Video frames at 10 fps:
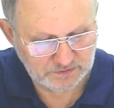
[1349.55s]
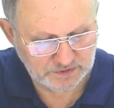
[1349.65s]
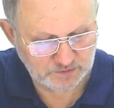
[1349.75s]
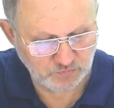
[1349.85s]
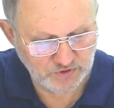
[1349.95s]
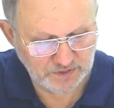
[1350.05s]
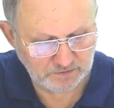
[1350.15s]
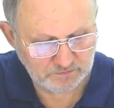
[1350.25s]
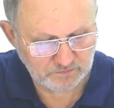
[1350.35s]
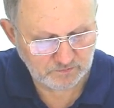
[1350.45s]
the
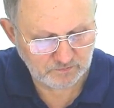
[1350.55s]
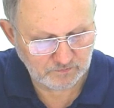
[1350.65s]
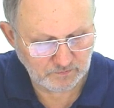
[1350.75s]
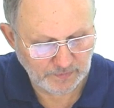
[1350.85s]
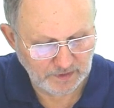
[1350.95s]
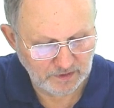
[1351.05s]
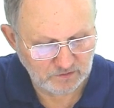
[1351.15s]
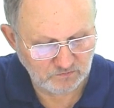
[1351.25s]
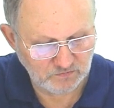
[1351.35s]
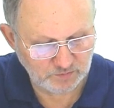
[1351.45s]
spring
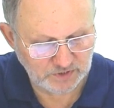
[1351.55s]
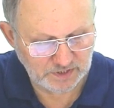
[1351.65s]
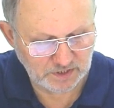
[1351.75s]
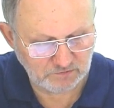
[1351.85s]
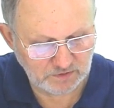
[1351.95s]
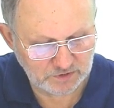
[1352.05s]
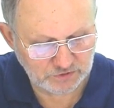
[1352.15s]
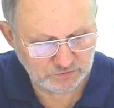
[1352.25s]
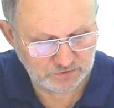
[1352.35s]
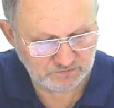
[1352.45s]
will be equal
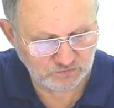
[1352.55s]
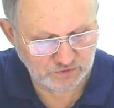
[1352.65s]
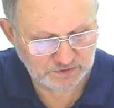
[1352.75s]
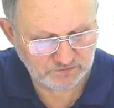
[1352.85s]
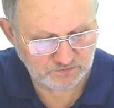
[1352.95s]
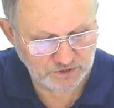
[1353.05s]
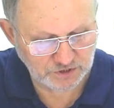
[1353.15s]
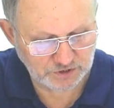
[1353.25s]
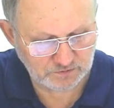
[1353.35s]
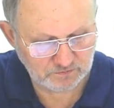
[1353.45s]
to the force of
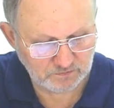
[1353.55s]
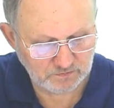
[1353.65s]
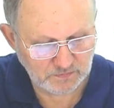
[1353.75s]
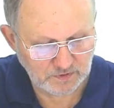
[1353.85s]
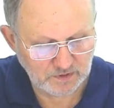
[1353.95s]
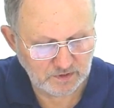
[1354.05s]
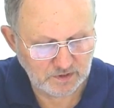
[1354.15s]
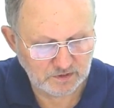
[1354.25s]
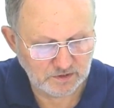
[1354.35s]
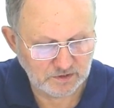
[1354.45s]
friction.
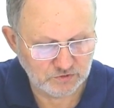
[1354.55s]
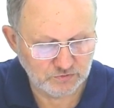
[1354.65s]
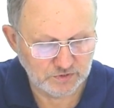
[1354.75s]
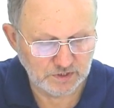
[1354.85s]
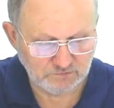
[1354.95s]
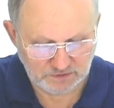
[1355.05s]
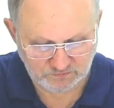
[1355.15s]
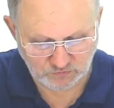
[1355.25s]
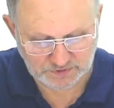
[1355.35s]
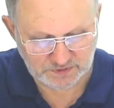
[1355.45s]
2 equal
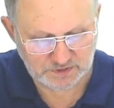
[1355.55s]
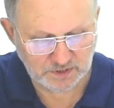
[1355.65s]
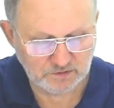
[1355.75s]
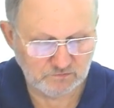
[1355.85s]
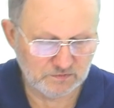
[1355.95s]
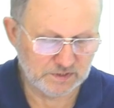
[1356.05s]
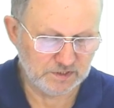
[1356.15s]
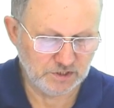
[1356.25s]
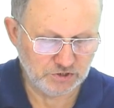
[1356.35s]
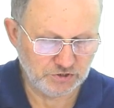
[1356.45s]
forces will
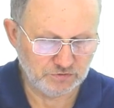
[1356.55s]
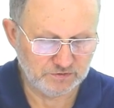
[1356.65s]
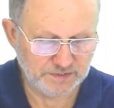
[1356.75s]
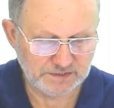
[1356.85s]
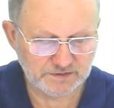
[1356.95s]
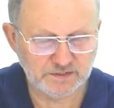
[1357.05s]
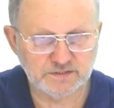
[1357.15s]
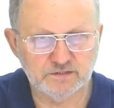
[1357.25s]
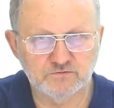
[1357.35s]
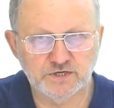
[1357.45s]
ensure that the
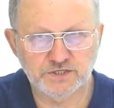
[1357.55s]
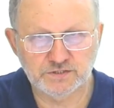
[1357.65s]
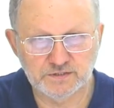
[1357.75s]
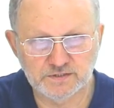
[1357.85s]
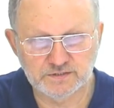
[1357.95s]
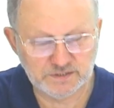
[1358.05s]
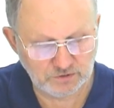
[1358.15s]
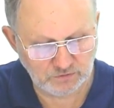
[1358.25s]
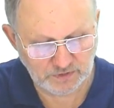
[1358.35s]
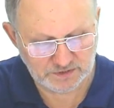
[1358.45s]
acceleration is
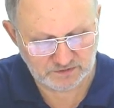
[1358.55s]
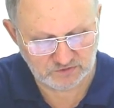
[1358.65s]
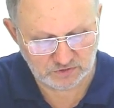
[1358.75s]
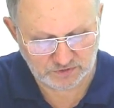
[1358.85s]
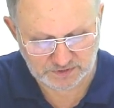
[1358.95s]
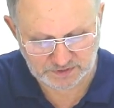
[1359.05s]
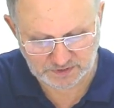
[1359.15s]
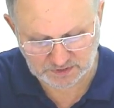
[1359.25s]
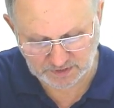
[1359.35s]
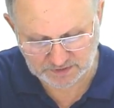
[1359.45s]
0 and the velocity
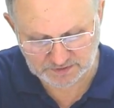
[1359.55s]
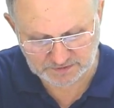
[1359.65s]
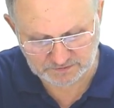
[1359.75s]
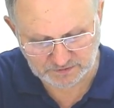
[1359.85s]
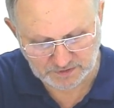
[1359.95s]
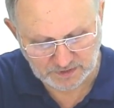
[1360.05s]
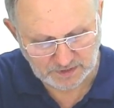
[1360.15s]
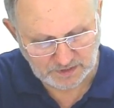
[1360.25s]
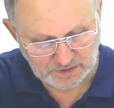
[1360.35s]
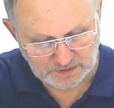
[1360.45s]
is constant.
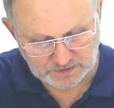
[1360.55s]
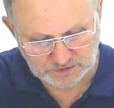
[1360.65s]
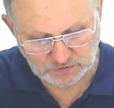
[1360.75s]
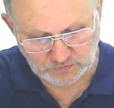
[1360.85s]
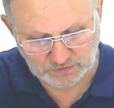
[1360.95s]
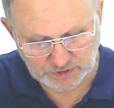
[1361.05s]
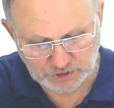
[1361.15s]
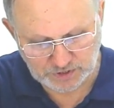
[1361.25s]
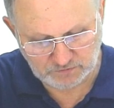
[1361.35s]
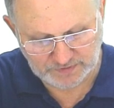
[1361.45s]
So
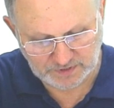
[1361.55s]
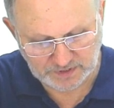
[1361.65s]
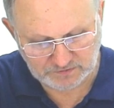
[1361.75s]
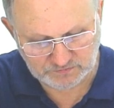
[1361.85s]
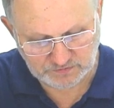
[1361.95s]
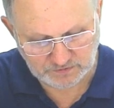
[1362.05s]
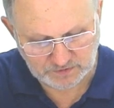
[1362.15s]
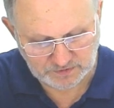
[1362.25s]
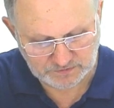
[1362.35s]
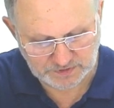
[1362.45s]
here we have
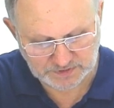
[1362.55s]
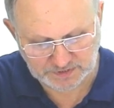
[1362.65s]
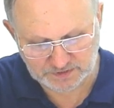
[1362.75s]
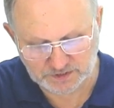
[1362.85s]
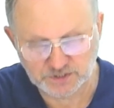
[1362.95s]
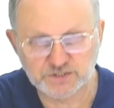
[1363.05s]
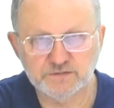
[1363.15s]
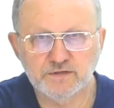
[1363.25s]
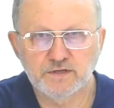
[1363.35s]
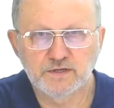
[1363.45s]
this condition.